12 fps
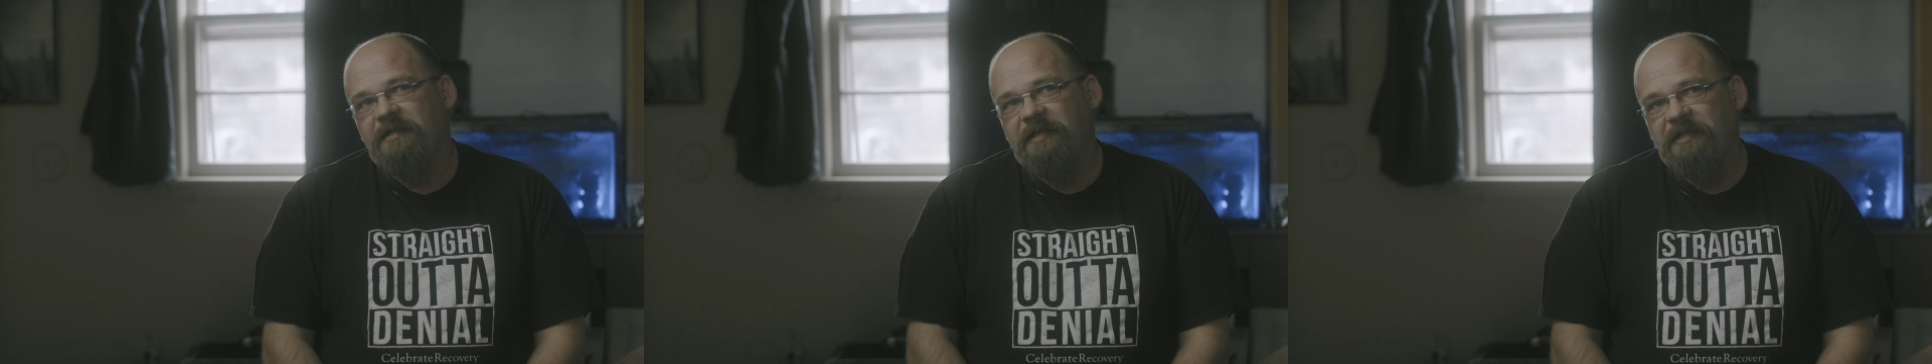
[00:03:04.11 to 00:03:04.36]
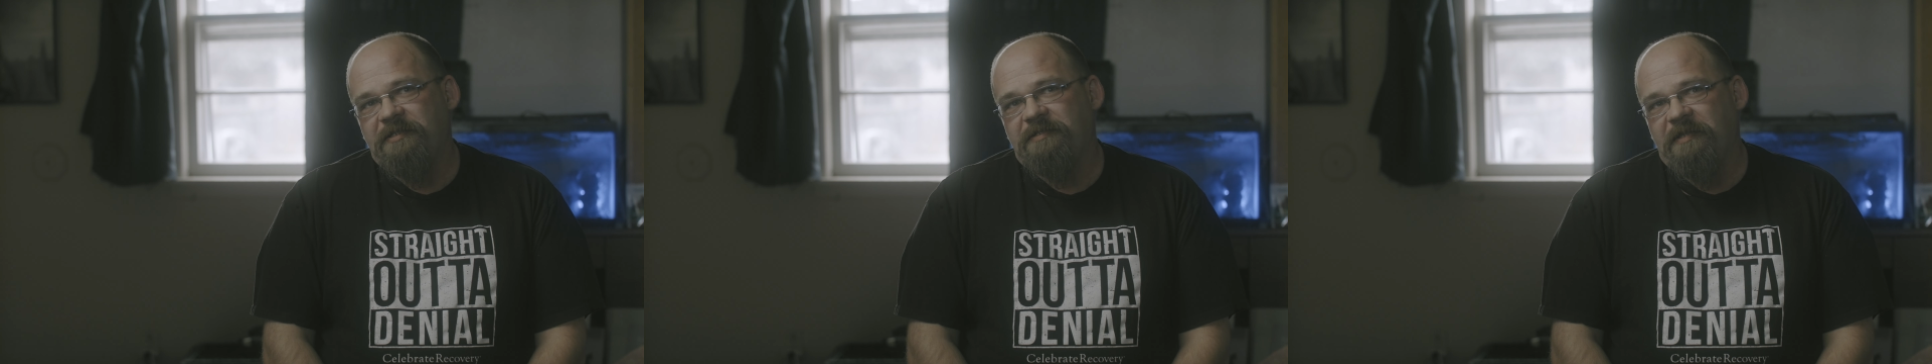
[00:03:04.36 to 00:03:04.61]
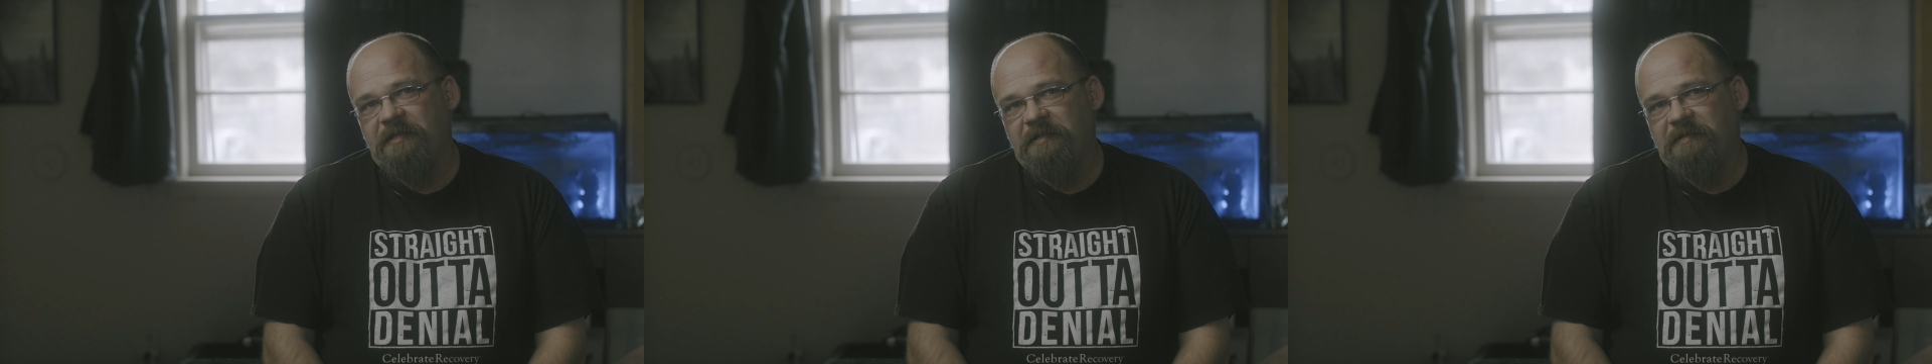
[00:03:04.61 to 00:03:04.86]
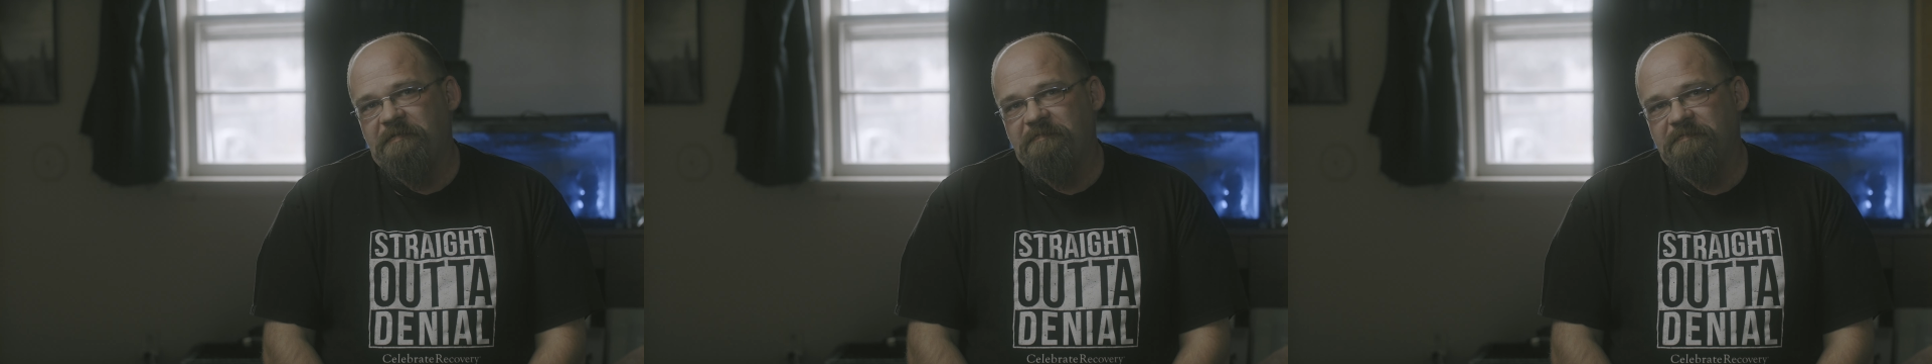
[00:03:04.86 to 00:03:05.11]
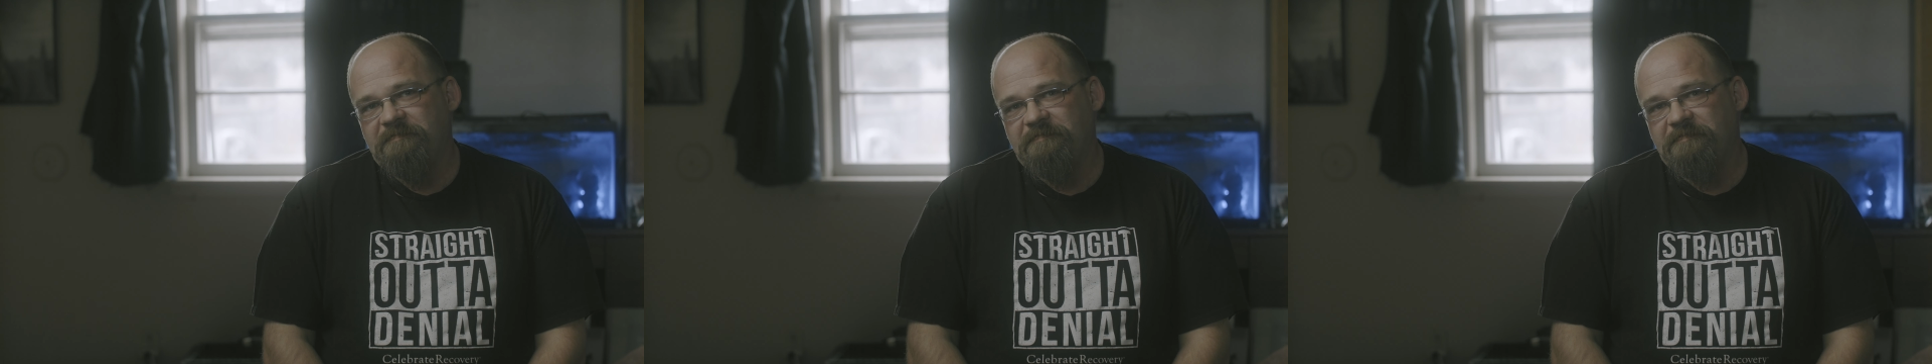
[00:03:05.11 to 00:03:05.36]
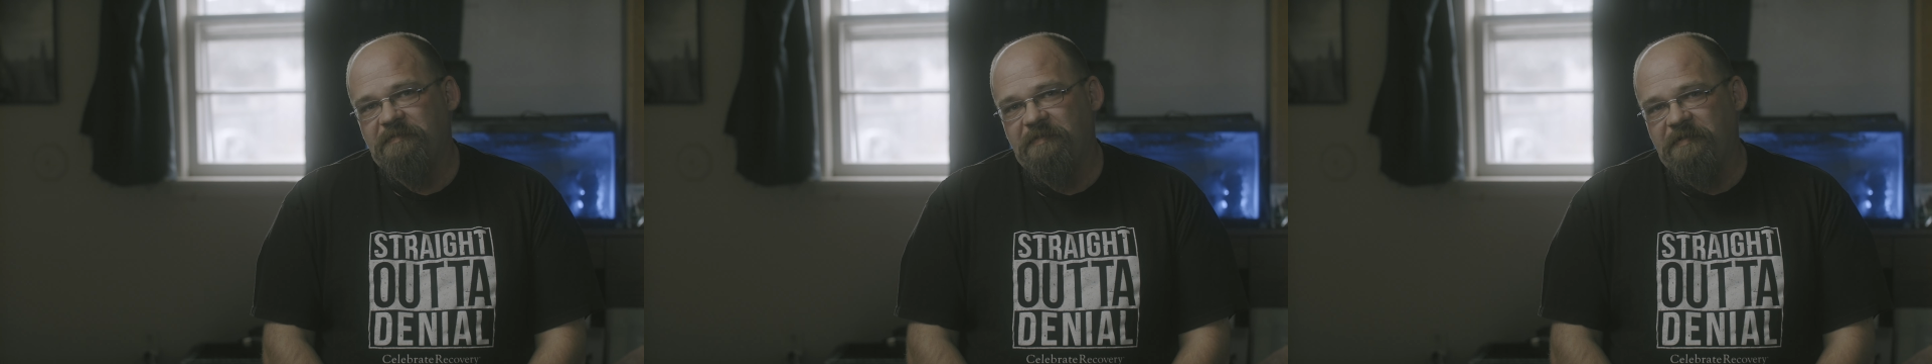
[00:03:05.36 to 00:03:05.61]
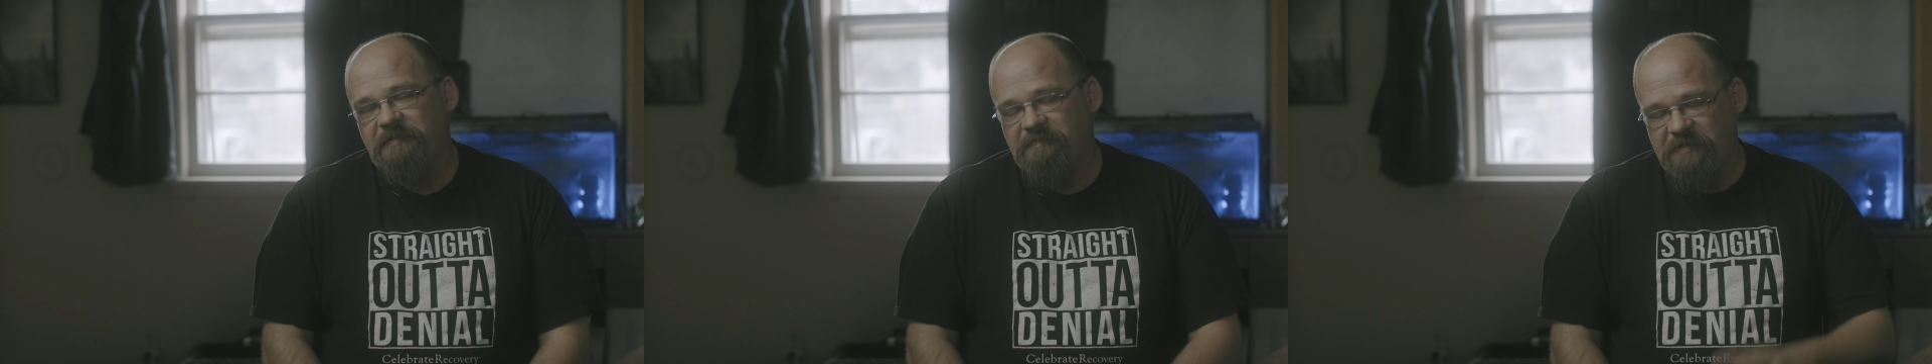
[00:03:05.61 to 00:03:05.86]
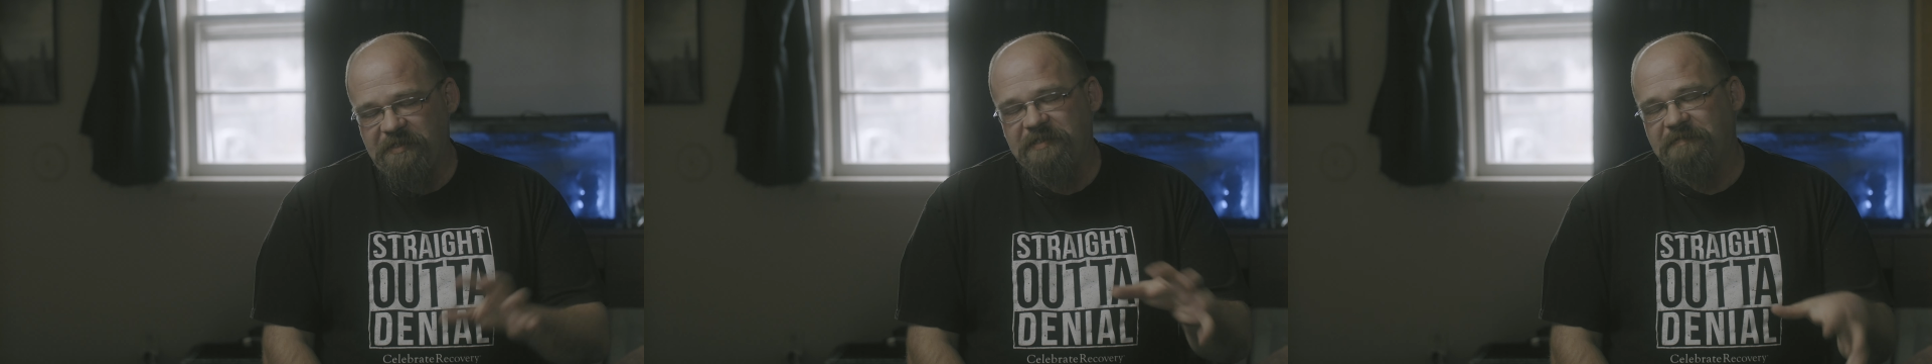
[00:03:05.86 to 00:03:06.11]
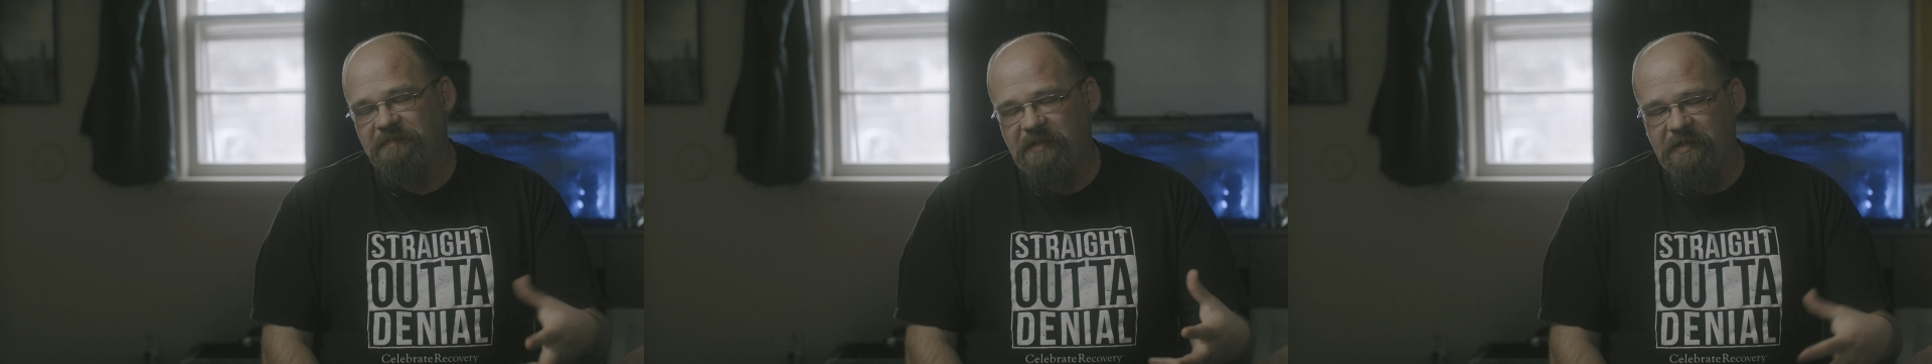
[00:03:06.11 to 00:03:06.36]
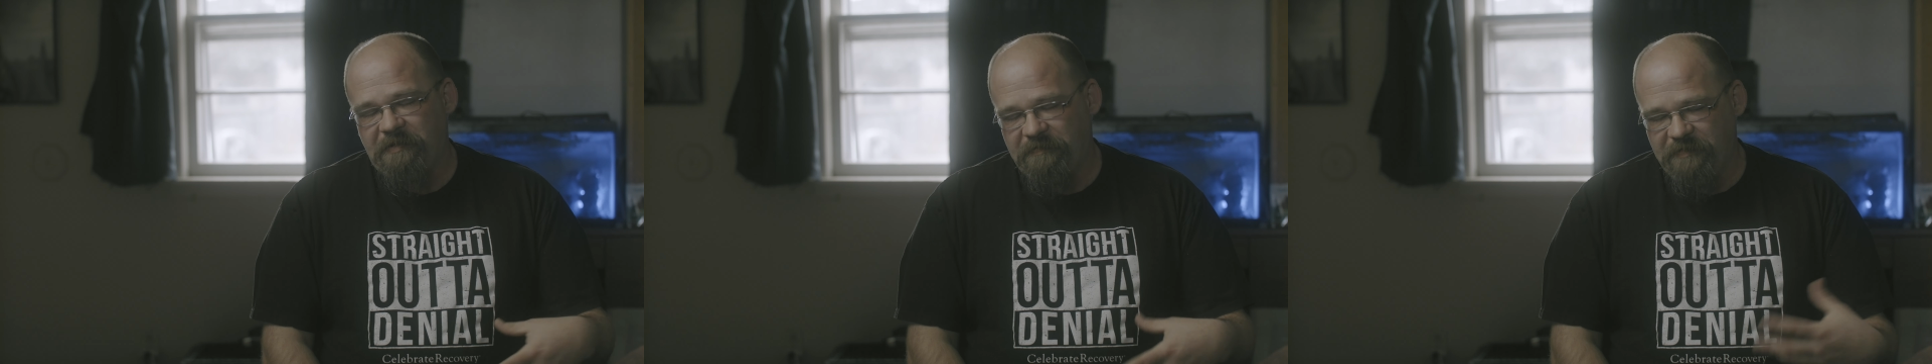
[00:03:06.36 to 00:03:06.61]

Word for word: they they th- this uh,